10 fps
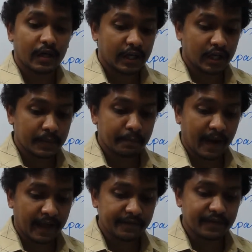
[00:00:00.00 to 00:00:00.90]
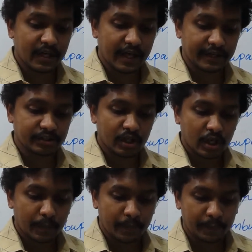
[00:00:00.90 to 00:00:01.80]
In my village,
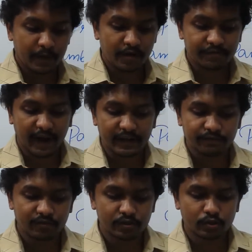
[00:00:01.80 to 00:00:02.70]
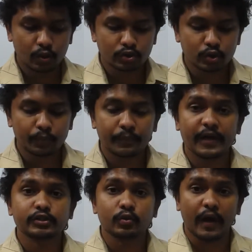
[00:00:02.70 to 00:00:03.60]
people fight with those who
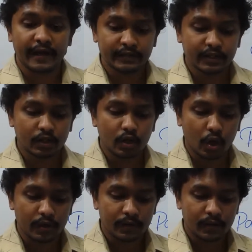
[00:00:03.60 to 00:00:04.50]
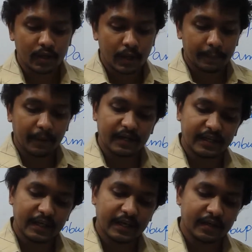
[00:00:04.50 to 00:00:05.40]
pray to another god. But
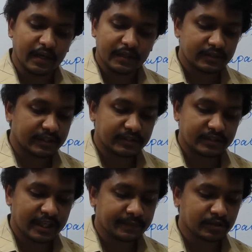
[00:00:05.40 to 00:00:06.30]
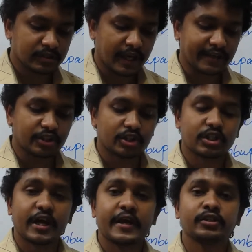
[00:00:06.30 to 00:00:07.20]
here, this seems a
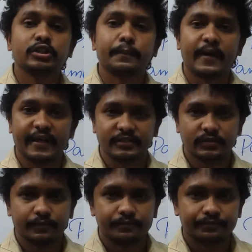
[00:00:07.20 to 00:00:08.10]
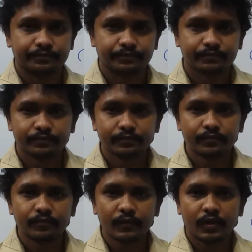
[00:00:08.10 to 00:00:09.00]
strange place.
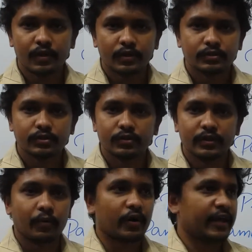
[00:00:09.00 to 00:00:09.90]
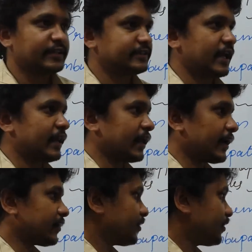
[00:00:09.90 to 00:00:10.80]
So the boy is telling
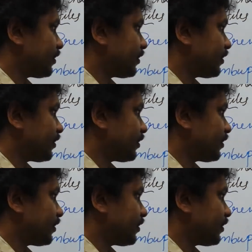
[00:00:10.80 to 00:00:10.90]
that.